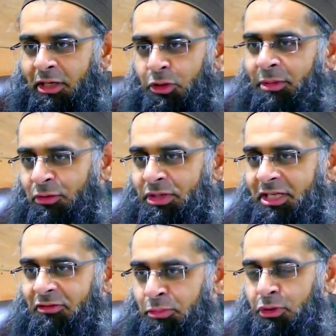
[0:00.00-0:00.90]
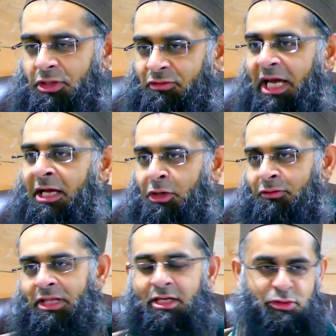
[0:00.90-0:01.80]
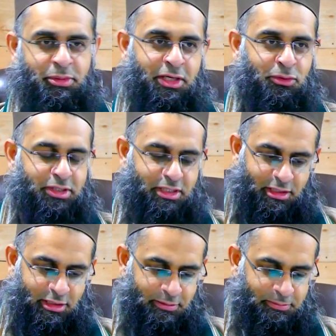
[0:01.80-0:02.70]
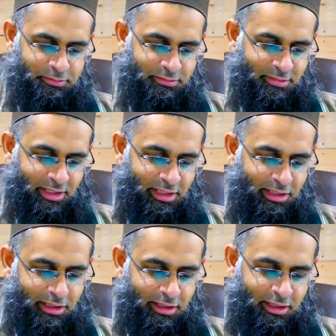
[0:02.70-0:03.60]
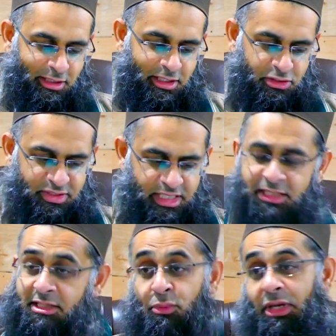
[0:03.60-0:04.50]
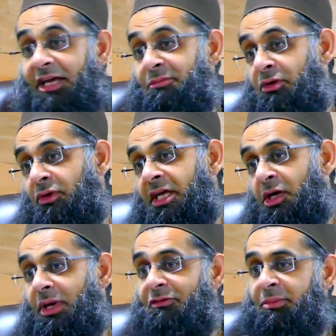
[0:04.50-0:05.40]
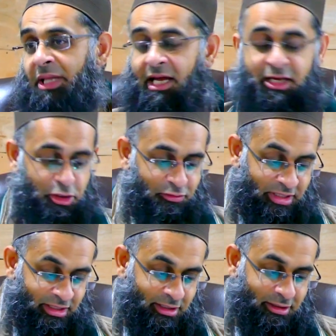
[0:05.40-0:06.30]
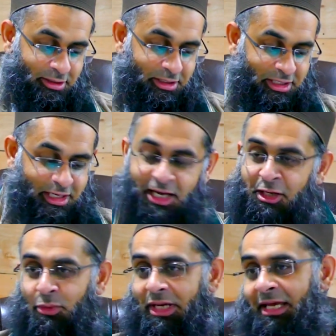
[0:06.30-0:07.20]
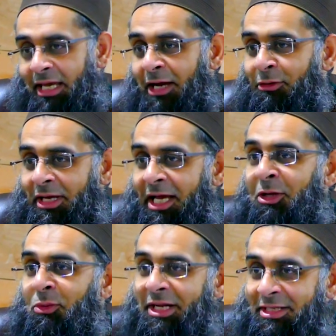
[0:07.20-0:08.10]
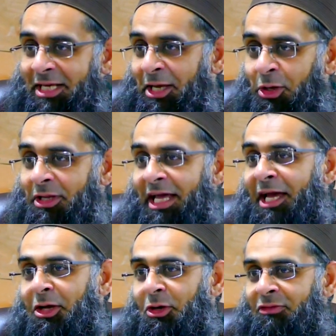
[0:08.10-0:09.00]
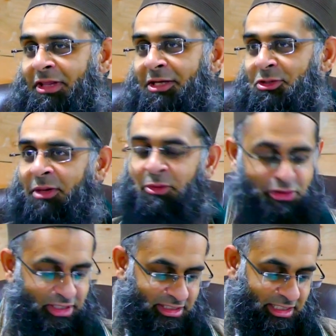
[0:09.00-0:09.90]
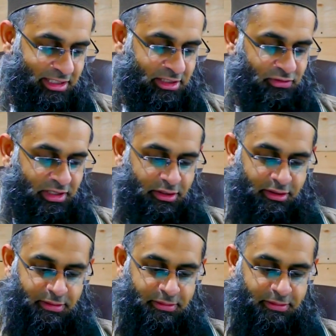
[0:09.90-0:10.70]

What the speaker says: You may receive a portion of the anger of Allah subhanahu wa ta'ala. So Zayd said, well, I've been running away from the anger of Allah. I don't want to take on the anger of Allah, so I'm not going to take this faith.